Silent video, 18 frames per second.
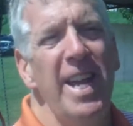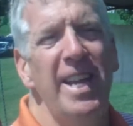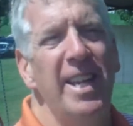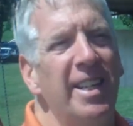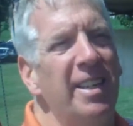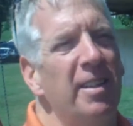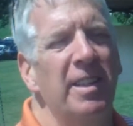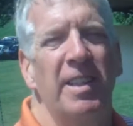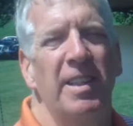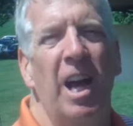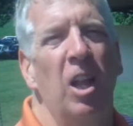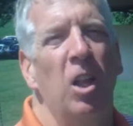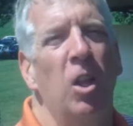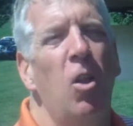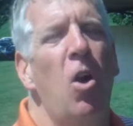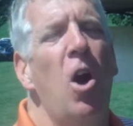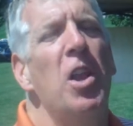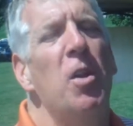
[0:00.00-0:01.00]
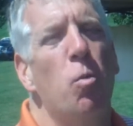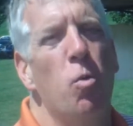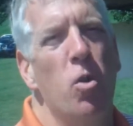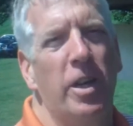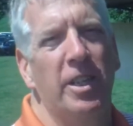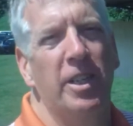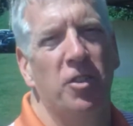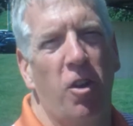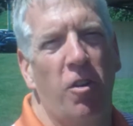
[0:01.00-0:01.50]
Route 1A, a lot
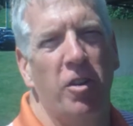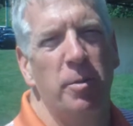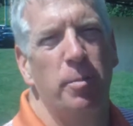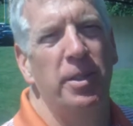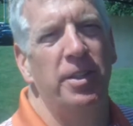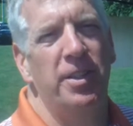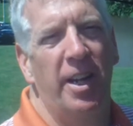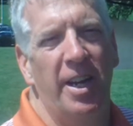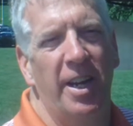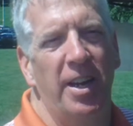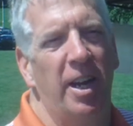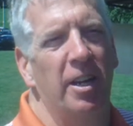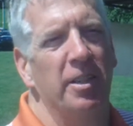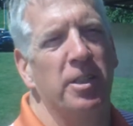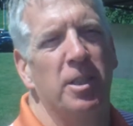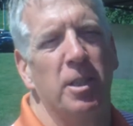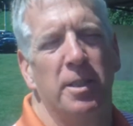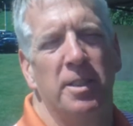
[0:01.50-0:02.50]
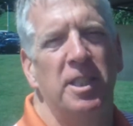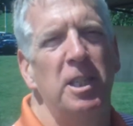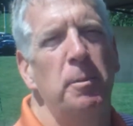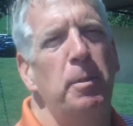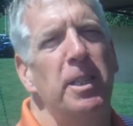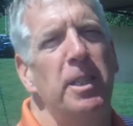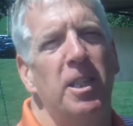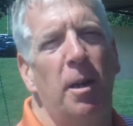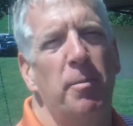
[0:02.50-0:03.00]
of work has already been done. Our
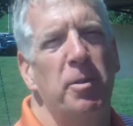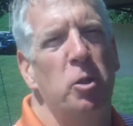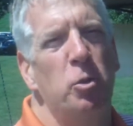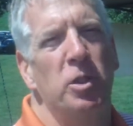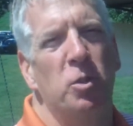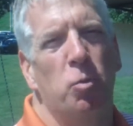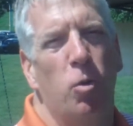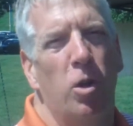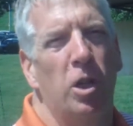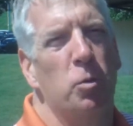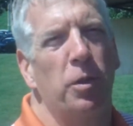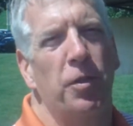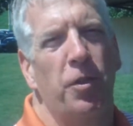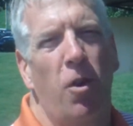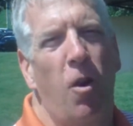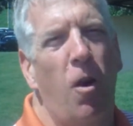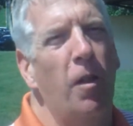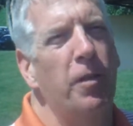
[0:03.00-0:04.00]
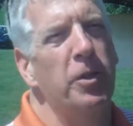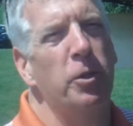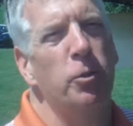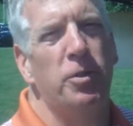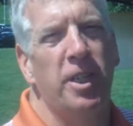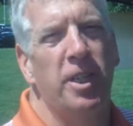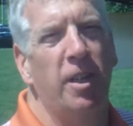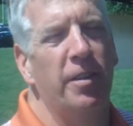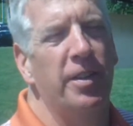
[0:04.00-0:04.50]
DPW has worked with all
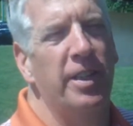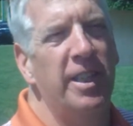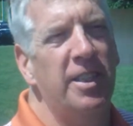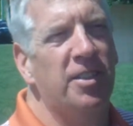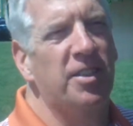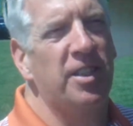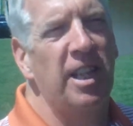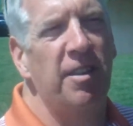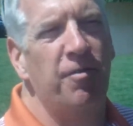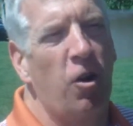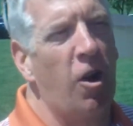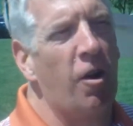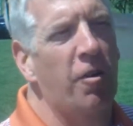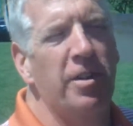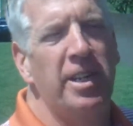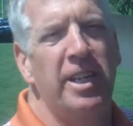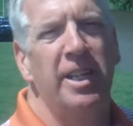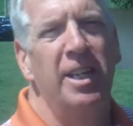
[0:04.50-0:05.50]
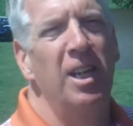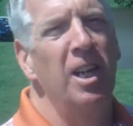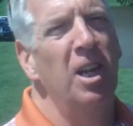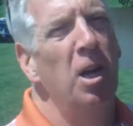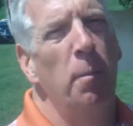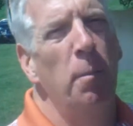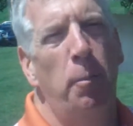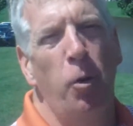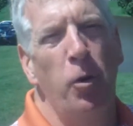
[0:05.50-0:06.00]
the utilities. They've already
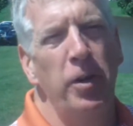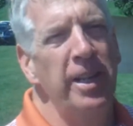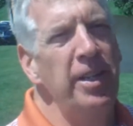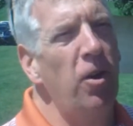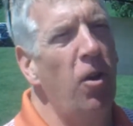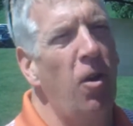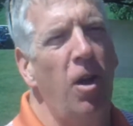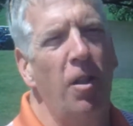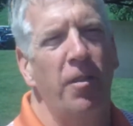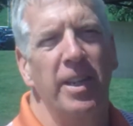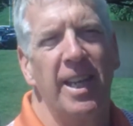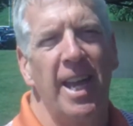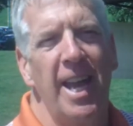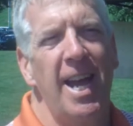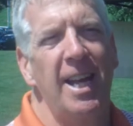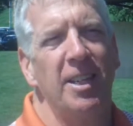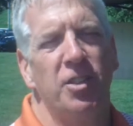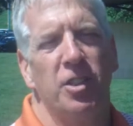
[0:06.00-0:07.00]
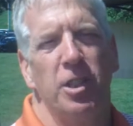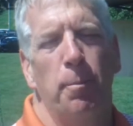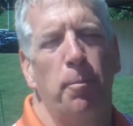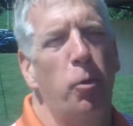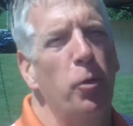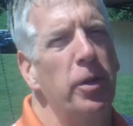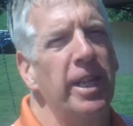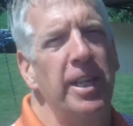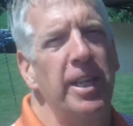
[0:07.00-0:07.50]
put in all the gas.
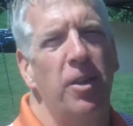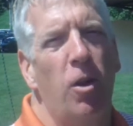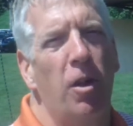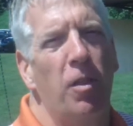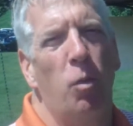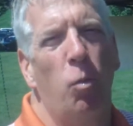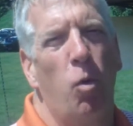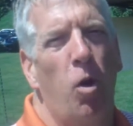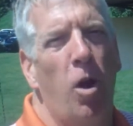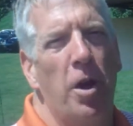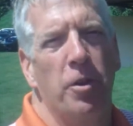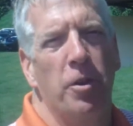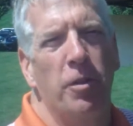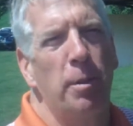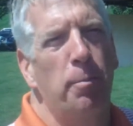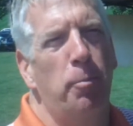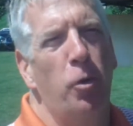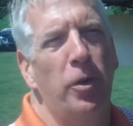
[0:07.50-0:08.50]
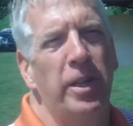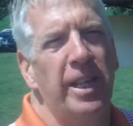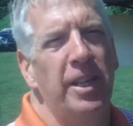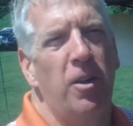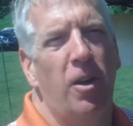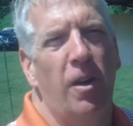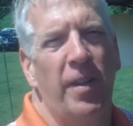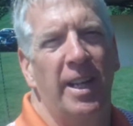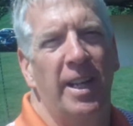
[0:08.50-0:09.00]
They're putting in all the water. They're
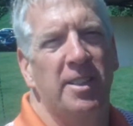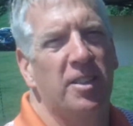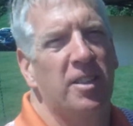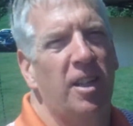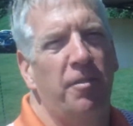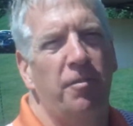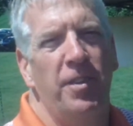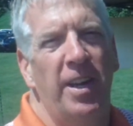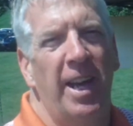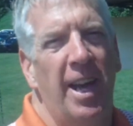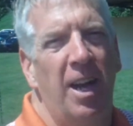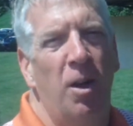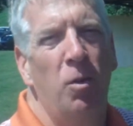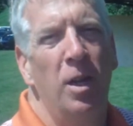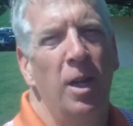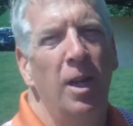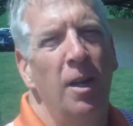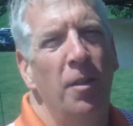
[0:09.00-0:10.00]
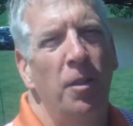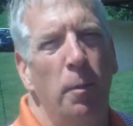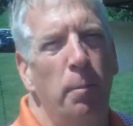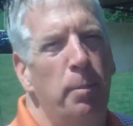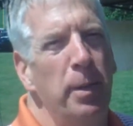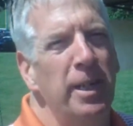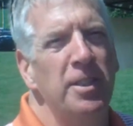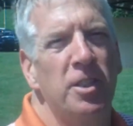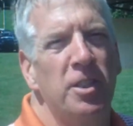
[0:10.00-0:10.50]
putting in all that stuff now.
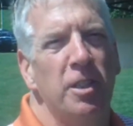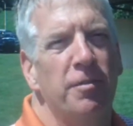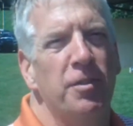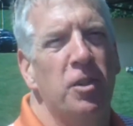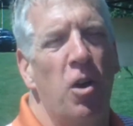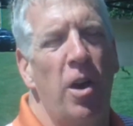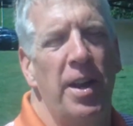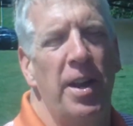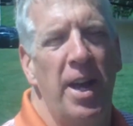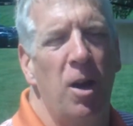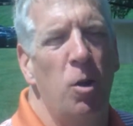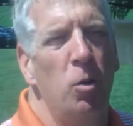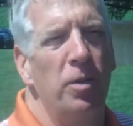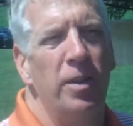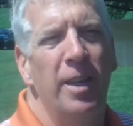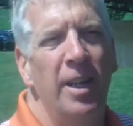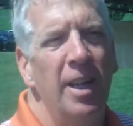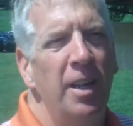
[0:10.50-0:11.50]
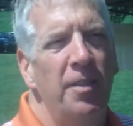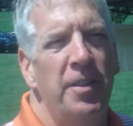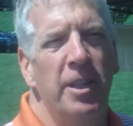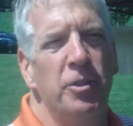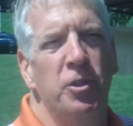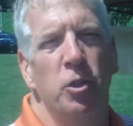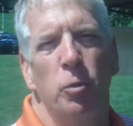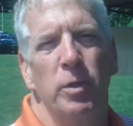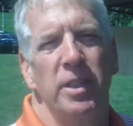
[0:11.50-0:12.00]
The bids have gone out.
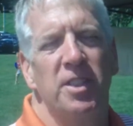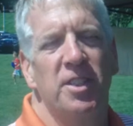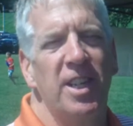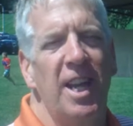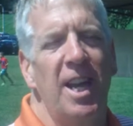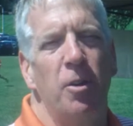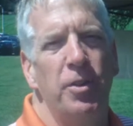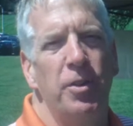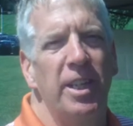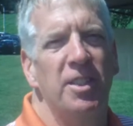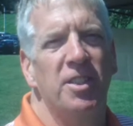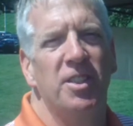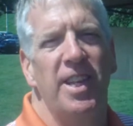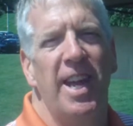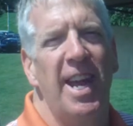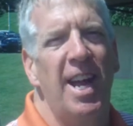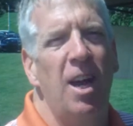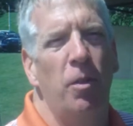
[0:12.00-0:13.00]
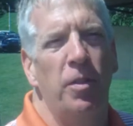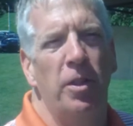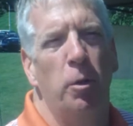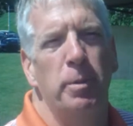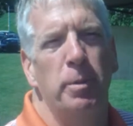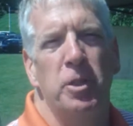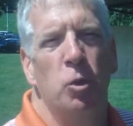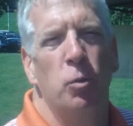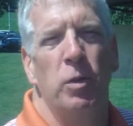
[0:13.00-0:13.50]
They're doing soundings now.
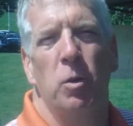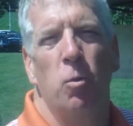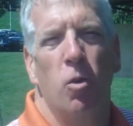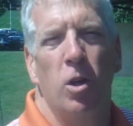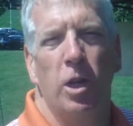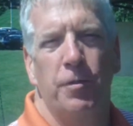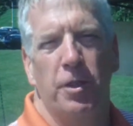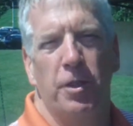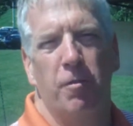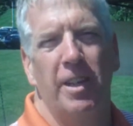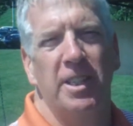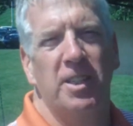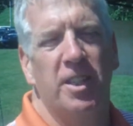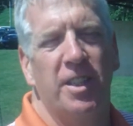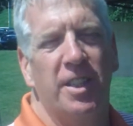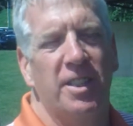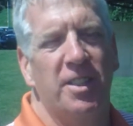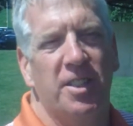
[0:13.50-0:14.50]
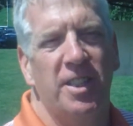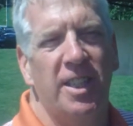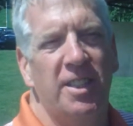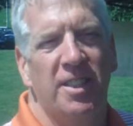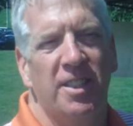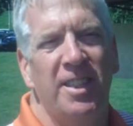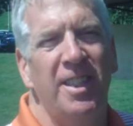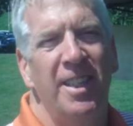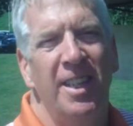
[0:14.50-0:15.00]
They'll be doing work for the rest of this
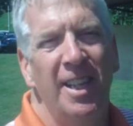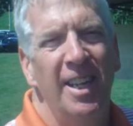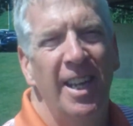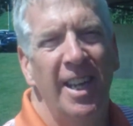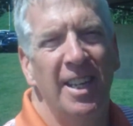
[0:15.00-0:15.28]
season.